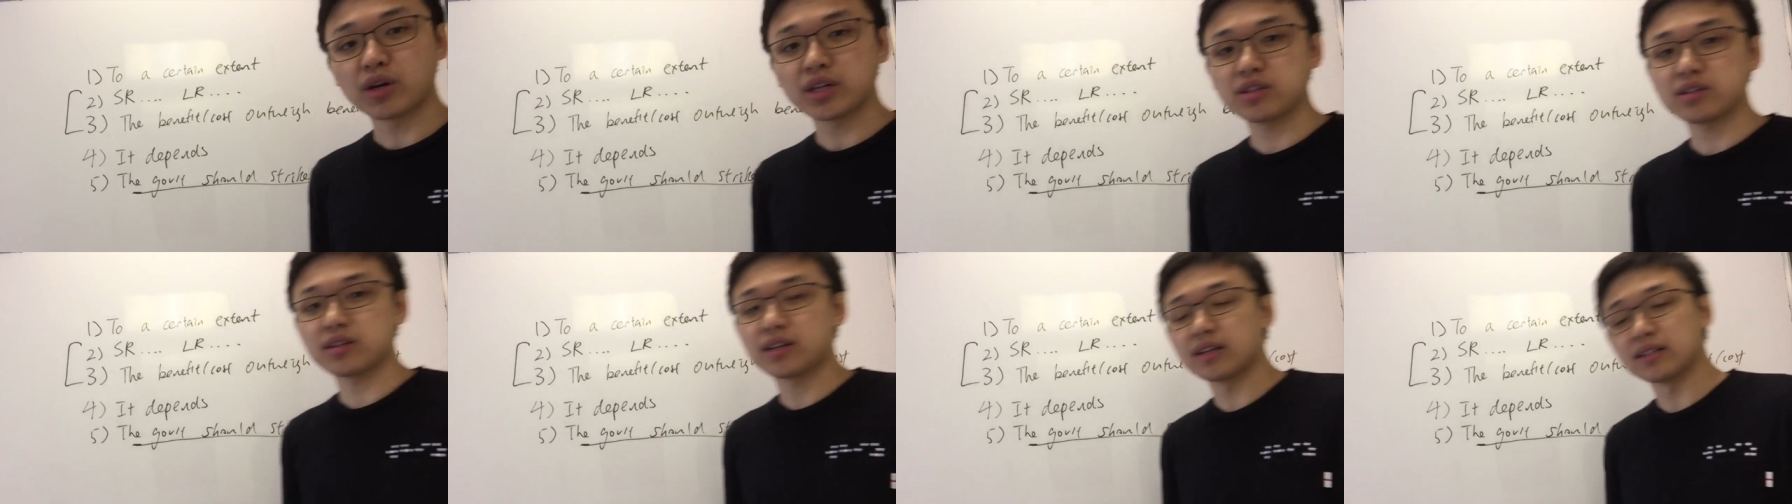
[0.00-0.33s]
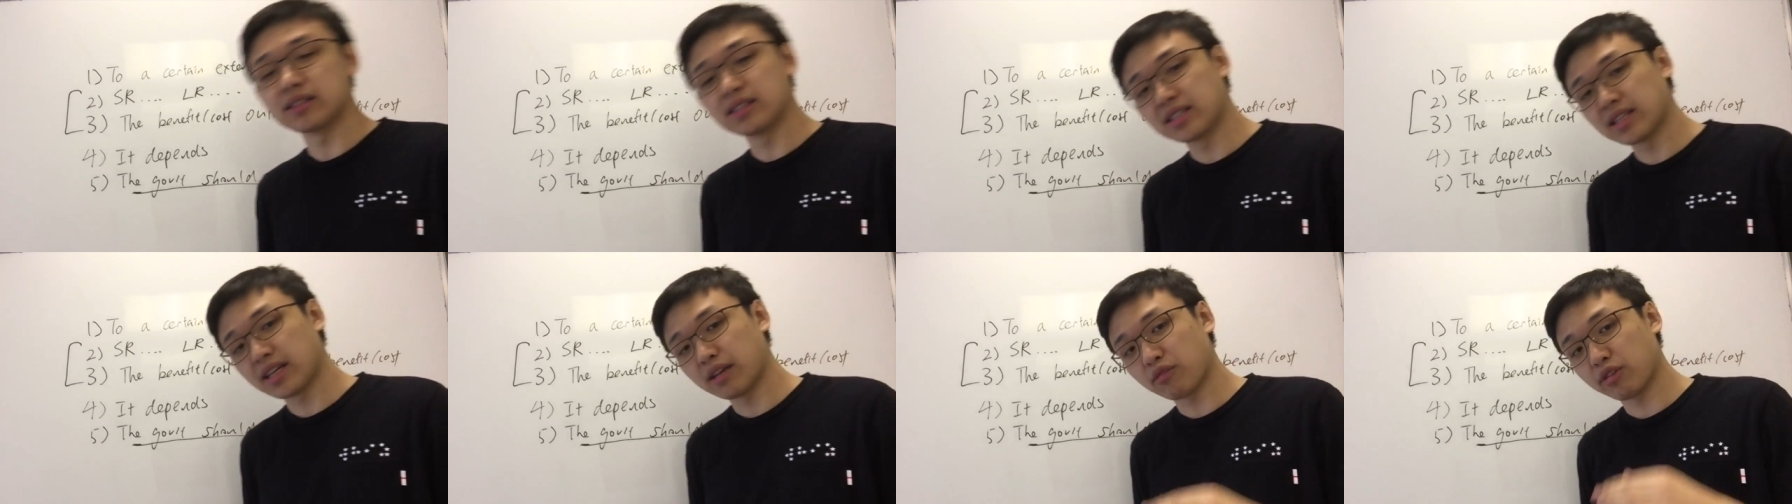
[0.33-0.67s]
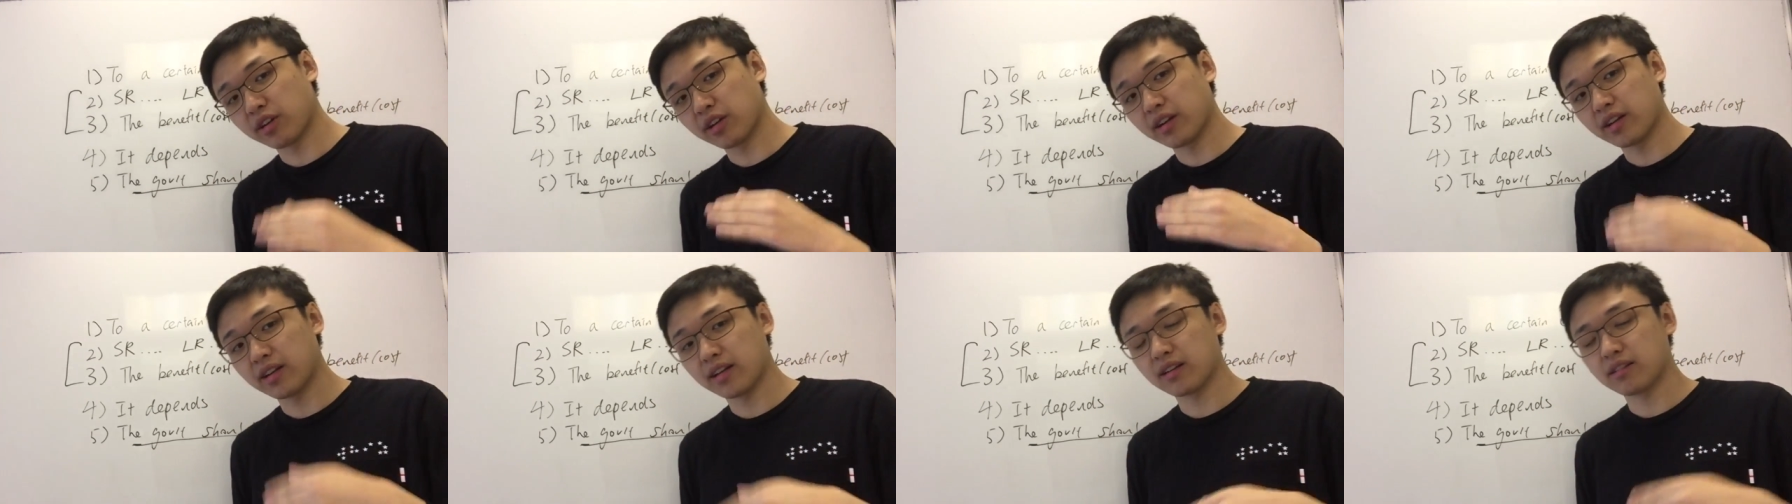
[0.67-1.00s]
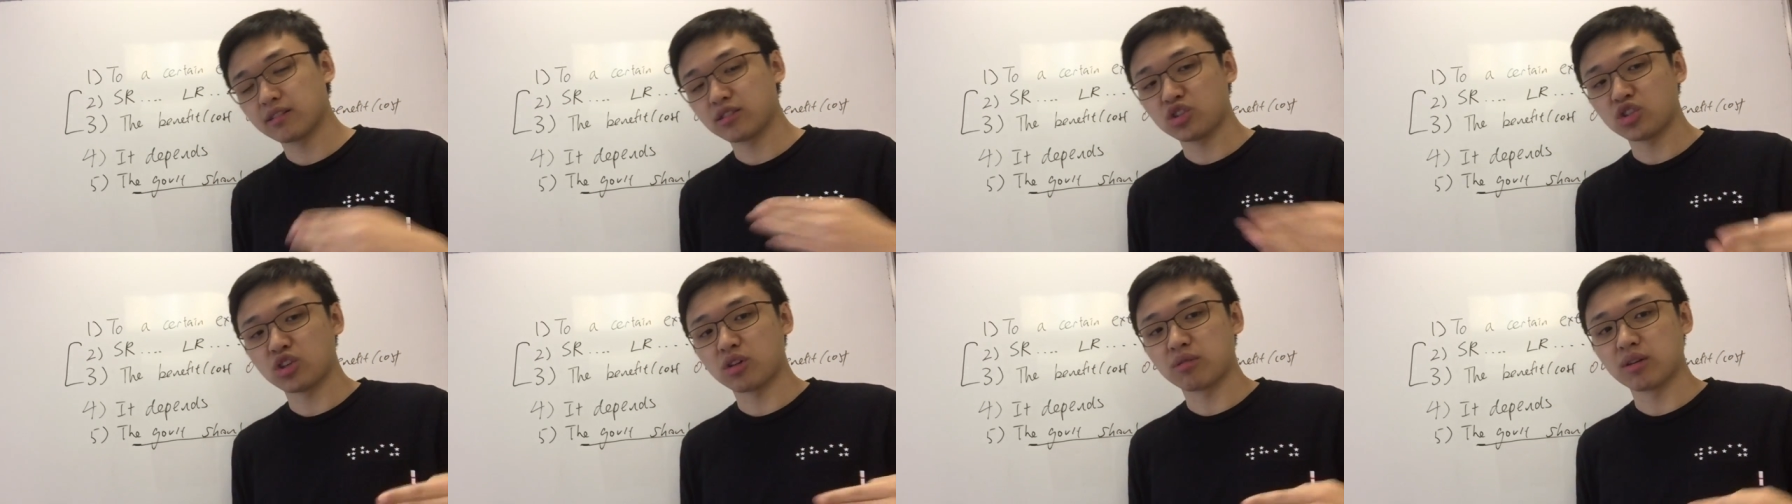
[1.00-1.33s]
What you can say
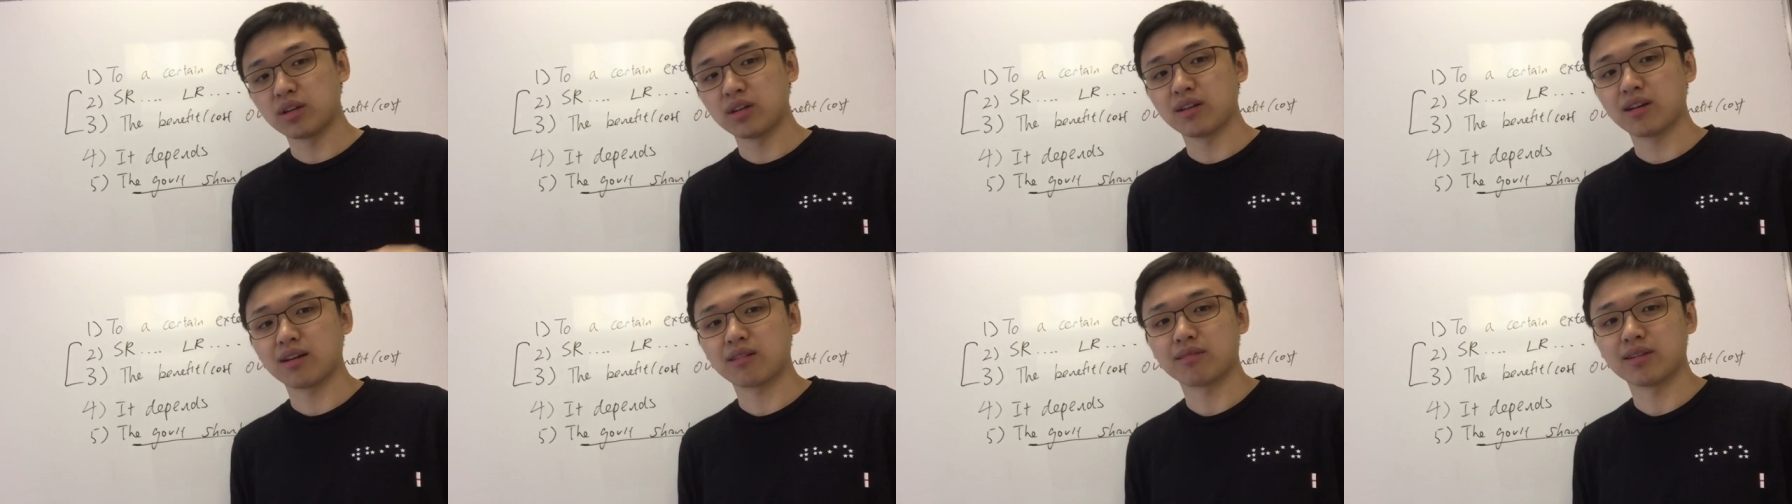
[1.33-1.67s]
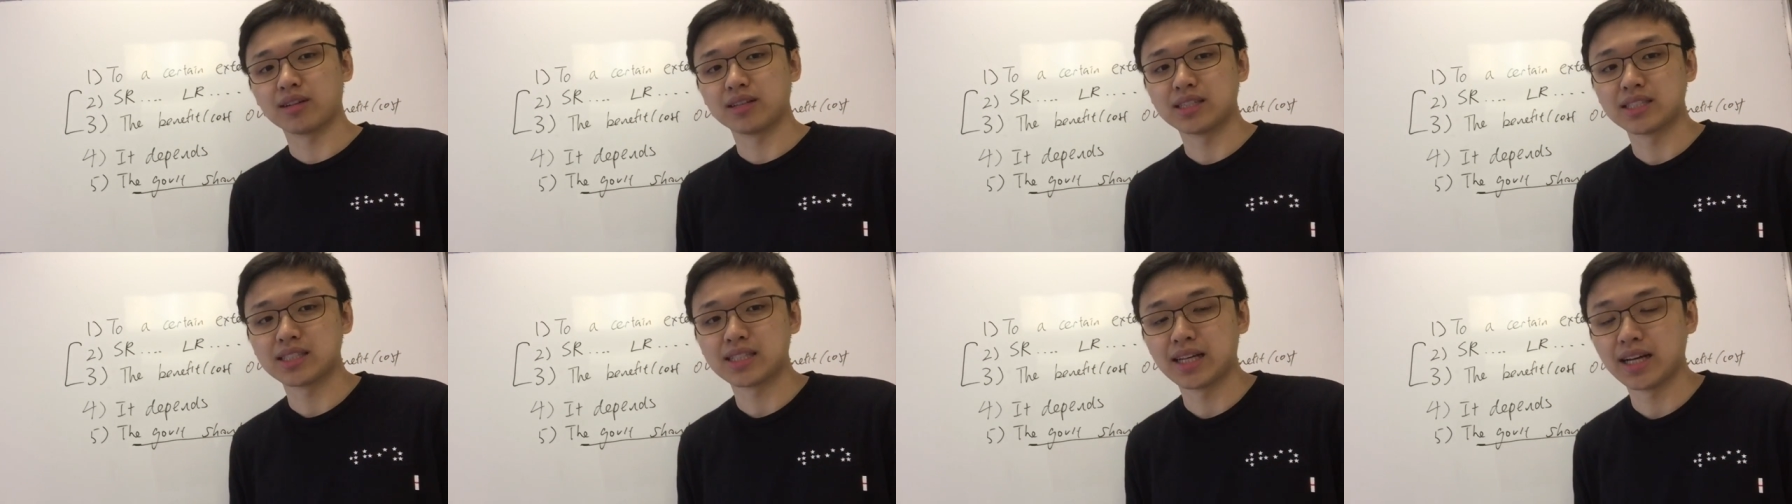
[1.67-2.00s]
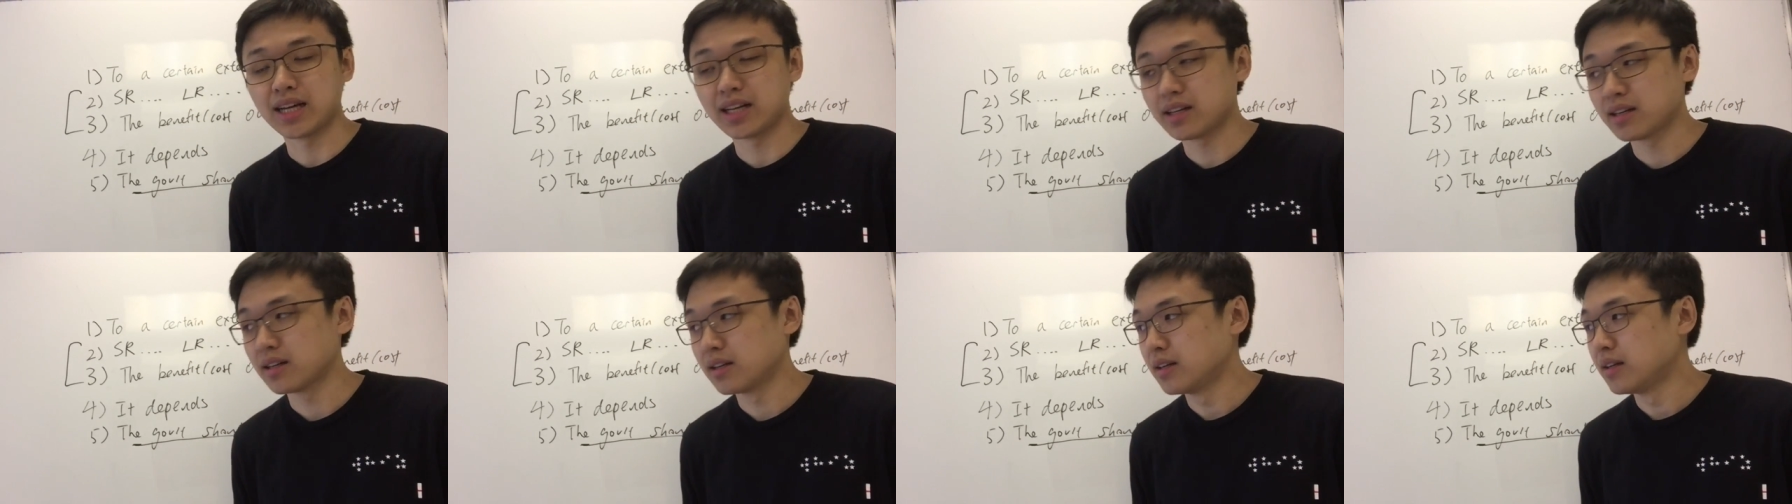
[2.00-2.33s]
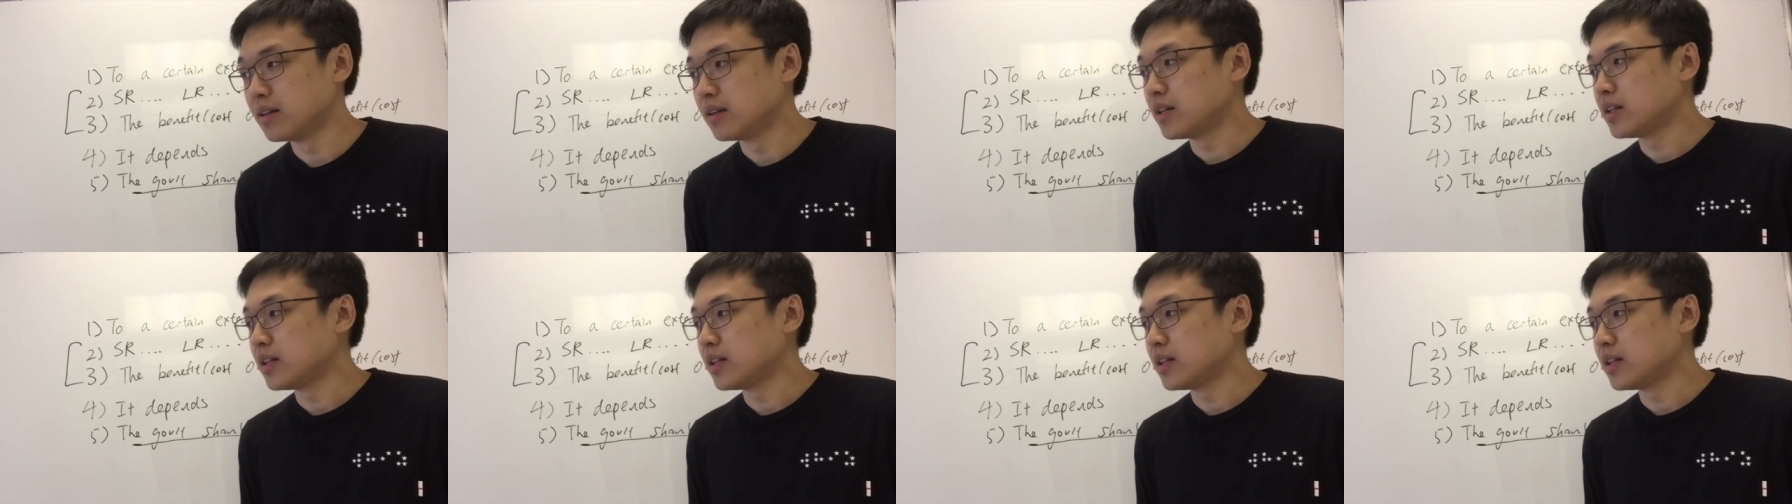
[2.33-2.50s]
regarding short run, long run is that